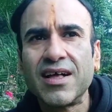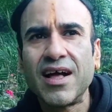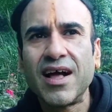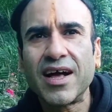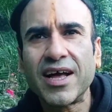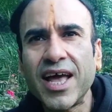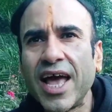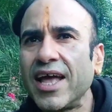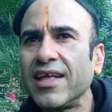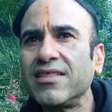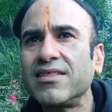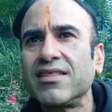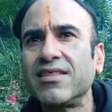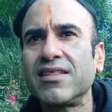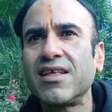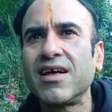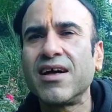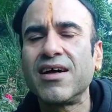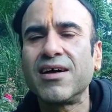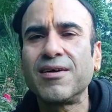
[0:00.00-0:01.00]

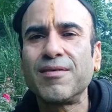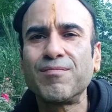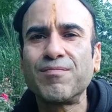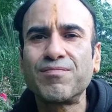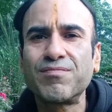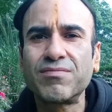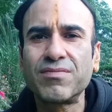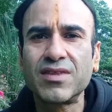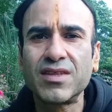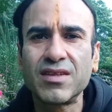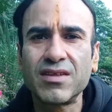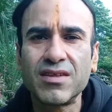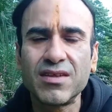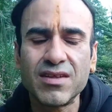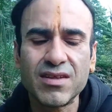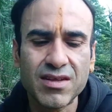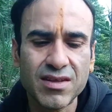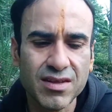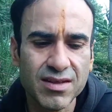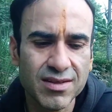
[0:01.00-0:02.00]
Again,
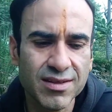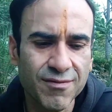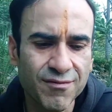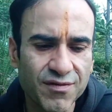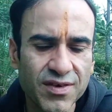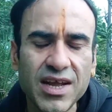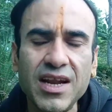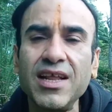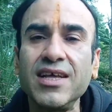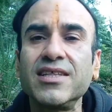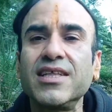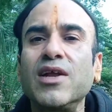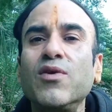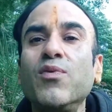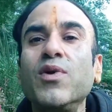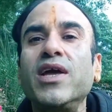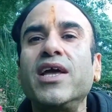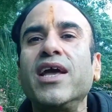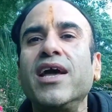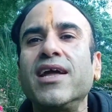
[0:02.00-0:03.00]
the feeling that
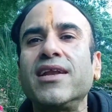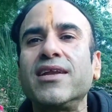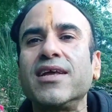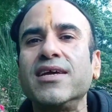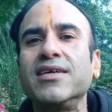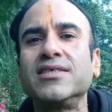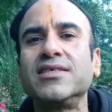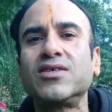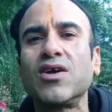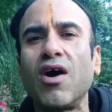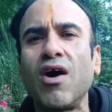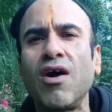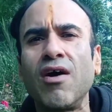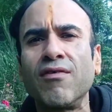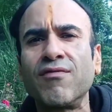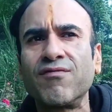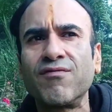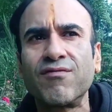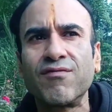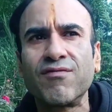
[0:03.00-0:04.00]
we get is of,